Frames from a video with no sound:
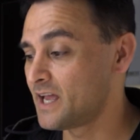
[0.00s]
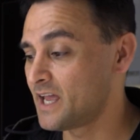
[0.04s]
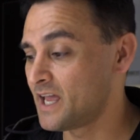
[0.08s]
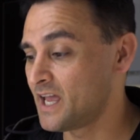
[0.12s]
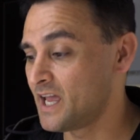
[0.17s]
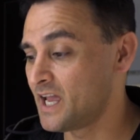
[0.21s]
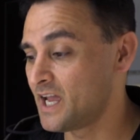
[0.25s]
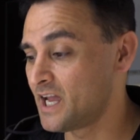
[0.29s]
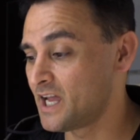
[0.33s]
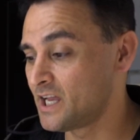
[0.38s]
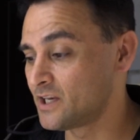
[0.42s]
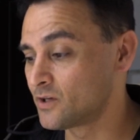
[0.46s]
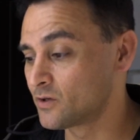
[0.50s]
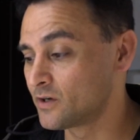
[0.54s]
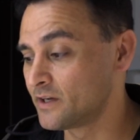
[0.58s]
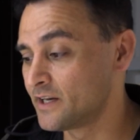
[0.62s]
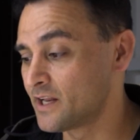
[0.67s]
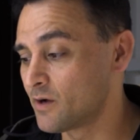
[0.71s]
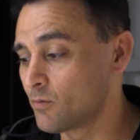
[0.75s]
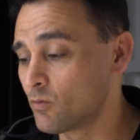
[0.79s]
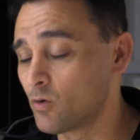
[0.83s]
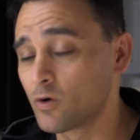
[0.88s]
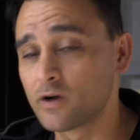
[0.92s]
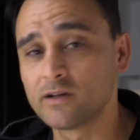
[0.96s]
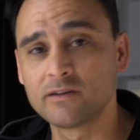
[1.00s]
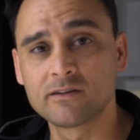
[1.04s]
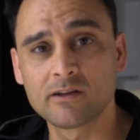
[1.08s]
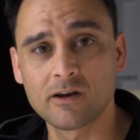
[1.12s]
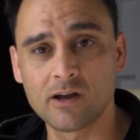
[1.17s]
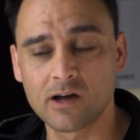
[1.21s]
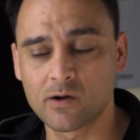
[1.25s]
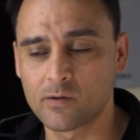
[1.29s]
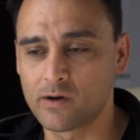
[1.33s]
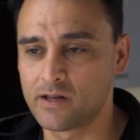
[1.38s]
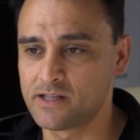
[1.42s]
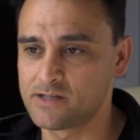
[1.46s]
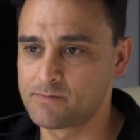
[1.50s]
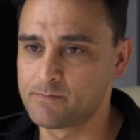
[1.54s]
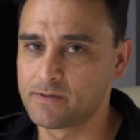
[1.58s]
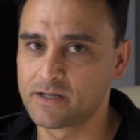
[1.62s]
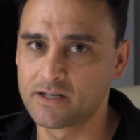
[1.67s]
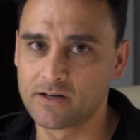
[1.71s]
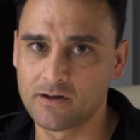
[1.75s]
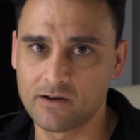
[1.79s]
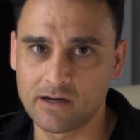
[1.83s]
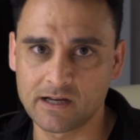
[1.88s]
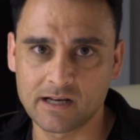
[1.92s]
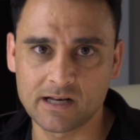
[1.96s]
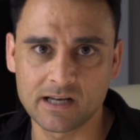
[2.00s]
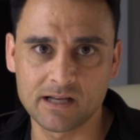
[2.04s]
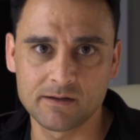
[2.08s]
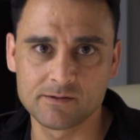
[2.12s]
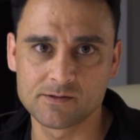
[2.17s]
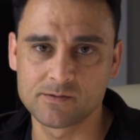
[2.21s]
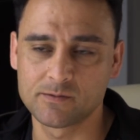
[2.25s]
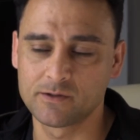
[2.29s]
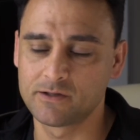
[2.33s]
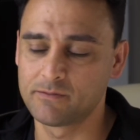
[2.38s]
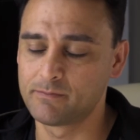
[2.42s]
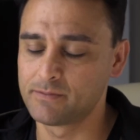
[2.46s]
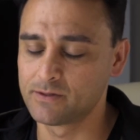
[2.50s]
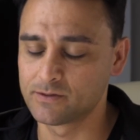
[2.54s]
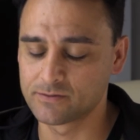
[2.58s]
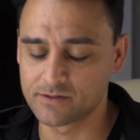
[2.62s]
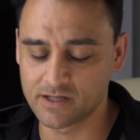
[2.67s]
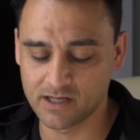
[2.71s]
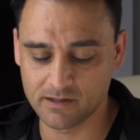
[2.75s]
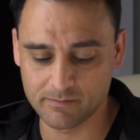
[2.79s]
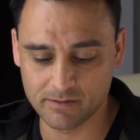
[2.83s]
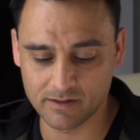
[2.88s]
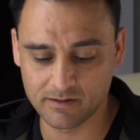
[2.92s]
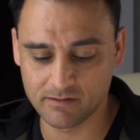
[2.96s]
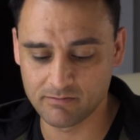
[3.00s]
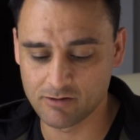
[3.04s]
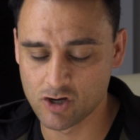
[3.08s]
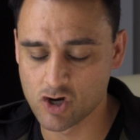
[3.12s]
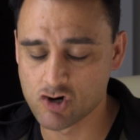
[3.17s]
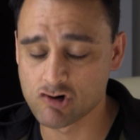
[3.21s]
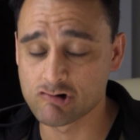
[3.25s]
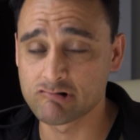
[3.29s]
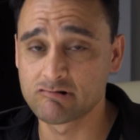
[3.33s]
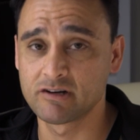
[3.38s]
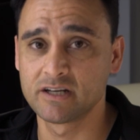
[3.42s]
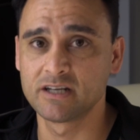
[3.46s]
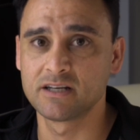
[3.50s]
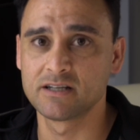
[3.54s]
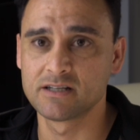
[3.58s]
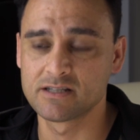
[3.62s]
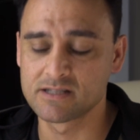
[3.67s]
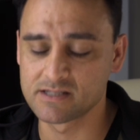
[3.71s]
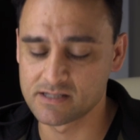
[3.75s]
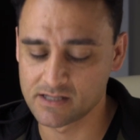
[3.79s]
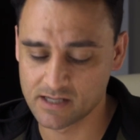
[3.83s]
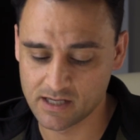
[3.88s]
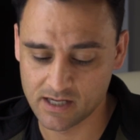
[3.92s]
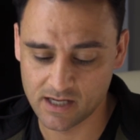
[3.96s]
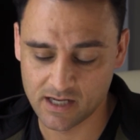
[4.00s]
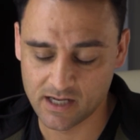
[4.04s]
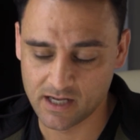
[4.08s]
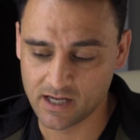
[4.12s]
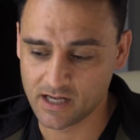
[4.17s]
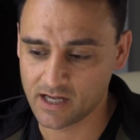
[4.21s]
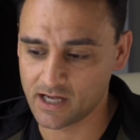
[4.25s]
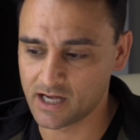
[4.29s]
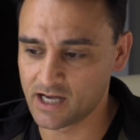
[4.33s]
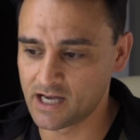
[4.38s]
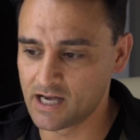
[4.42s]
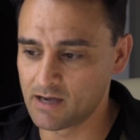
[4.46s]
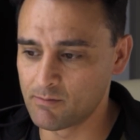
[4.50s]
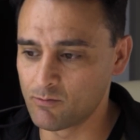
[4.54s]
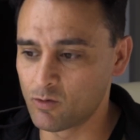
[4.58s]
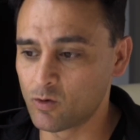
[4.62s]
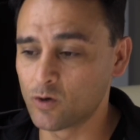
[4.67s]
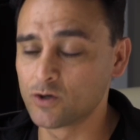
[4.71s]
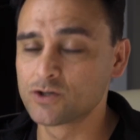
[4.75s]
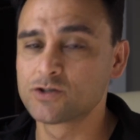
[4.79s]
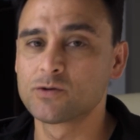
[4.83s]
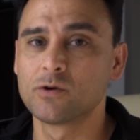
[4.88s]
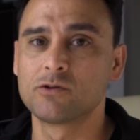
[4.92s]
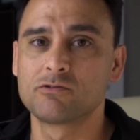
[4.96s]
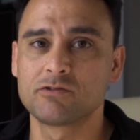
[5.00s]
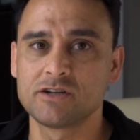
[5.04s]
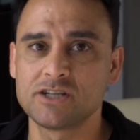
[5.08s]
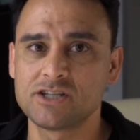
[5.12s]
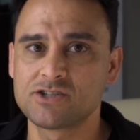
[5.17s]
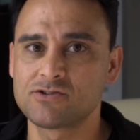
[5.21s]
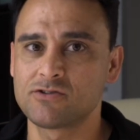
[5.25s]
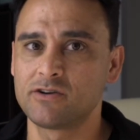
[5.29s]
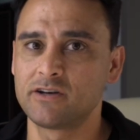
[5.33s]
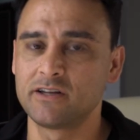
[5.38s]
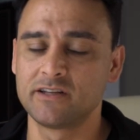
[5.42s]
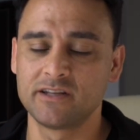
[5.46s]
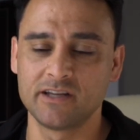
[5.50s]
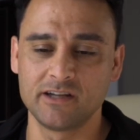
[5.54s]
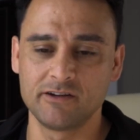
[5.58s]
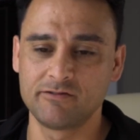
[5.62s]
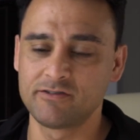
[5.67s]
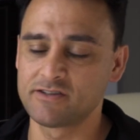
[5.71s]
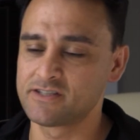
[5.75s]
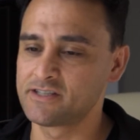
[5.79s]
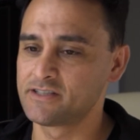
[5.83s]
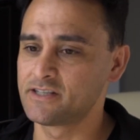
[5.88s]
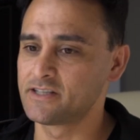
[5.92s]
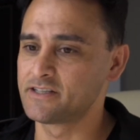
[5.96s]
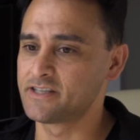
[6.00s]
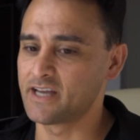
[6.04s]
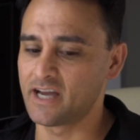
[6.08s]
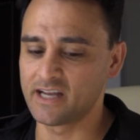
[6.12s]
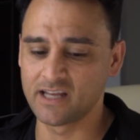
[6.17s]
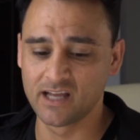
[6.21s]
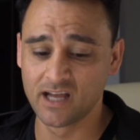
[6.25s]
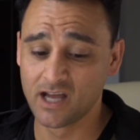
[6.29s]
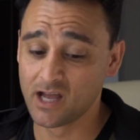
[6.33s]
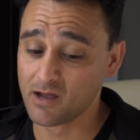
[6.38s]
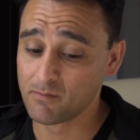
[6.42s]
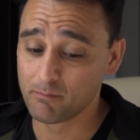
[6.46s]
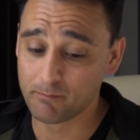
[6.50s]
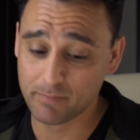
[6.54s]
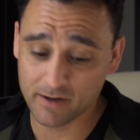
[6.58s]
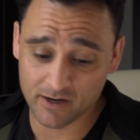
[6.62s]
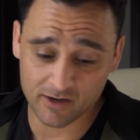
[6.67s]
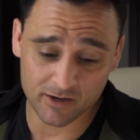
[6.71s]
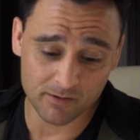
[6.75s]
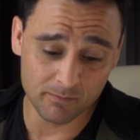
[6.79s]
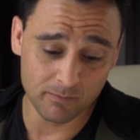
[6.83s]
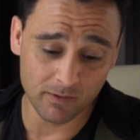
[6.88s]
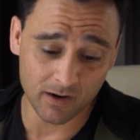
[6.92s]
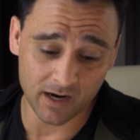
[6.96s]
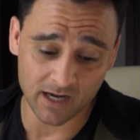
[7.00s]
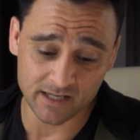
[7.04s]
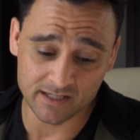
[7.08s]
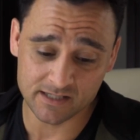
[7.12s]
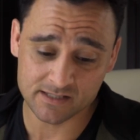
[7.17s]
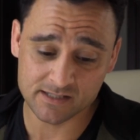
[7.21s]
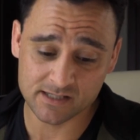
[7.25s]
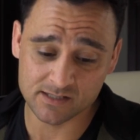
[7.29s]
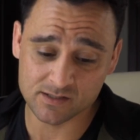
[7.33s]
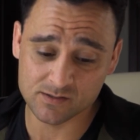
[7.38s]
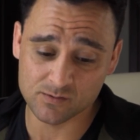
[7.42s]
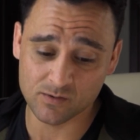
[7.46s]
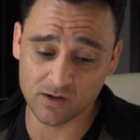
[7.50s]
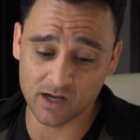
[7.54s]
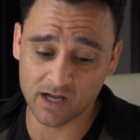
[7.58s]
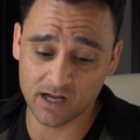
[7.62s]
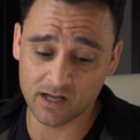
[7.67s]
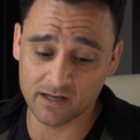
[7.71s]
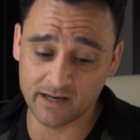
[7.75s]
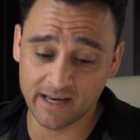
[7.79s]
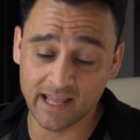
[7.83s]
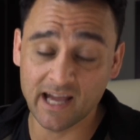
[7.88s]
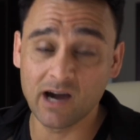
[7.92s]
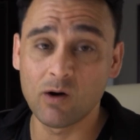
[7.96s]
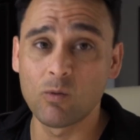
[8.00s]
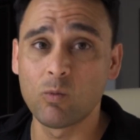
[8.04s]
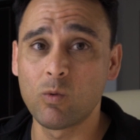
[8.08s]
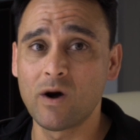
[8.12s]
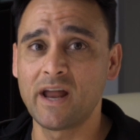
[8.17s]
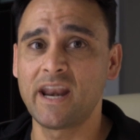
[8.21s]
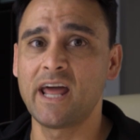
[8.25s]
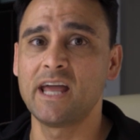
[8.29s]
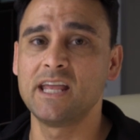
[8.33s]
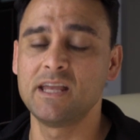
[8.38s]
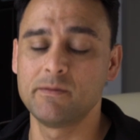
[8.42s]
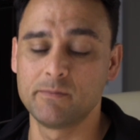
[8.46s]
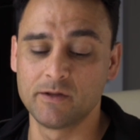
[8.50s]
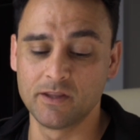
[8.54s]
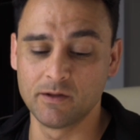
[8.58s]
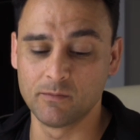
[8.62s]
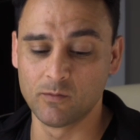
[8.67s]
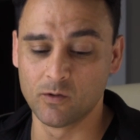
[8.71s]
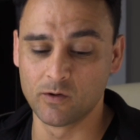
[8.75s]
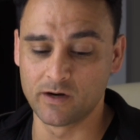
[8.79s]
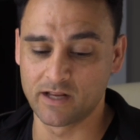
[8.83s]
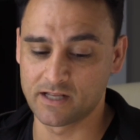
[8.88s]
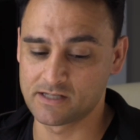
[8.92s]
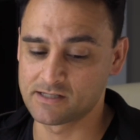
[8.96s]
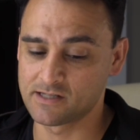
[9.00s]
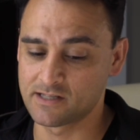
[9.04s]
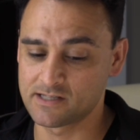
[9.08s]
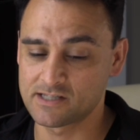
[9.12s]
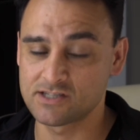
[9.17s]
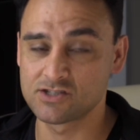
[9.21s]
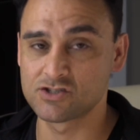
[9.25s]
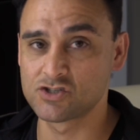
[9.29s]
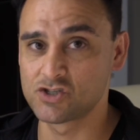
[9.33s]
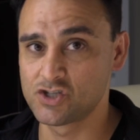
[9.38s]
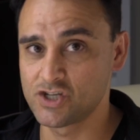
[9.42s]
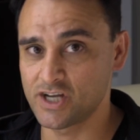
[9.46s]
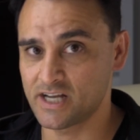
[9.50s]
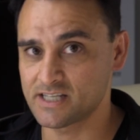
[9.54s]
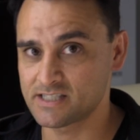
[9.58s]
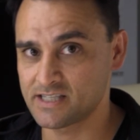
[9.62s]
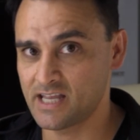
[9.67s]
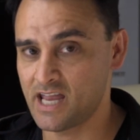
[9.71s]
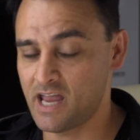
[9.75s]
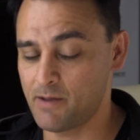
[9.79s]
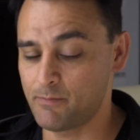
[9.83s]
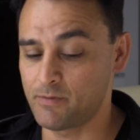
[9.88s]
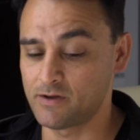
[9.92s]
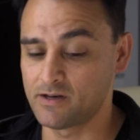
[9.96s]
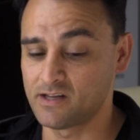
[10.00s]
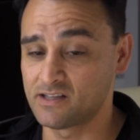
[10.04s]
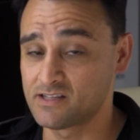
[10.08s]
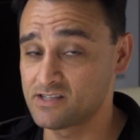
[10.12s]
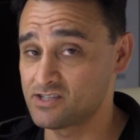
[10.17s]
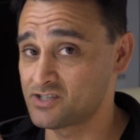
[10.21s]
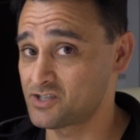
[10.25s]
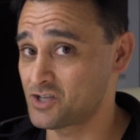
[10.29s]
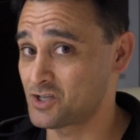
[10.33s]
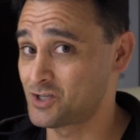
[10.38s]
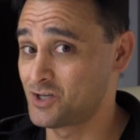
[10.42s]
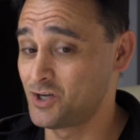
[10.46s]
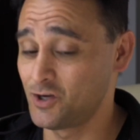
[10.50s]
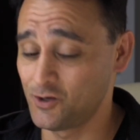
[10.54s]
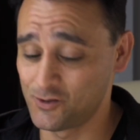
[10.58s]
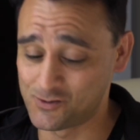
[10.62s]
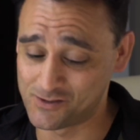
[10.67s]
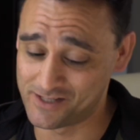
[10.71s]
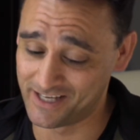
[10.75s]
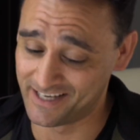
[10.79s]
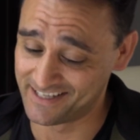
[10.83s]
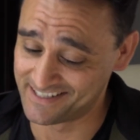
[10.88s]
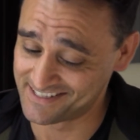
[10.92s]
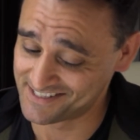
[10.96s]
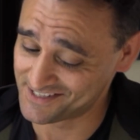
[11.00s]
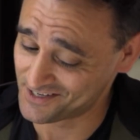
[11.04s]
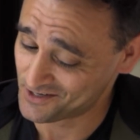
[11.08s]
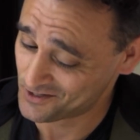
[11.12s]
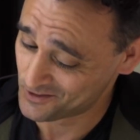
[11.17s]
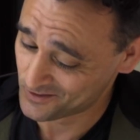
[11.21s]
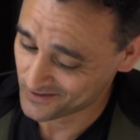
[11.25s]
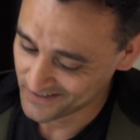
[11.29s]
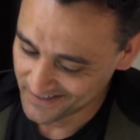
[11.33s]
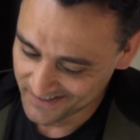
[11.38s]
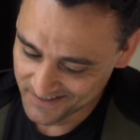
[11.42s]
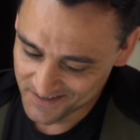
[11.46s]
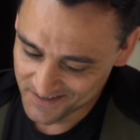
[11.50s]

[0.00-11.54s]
And you'll end up walking to like one of these big nightclubs where the bill's going to be horrendous, or to a restaurant if it's in the day. Bear in mind, this is now 1 a.m. in the morning, so this has just happened, and this is a Tuesday. So,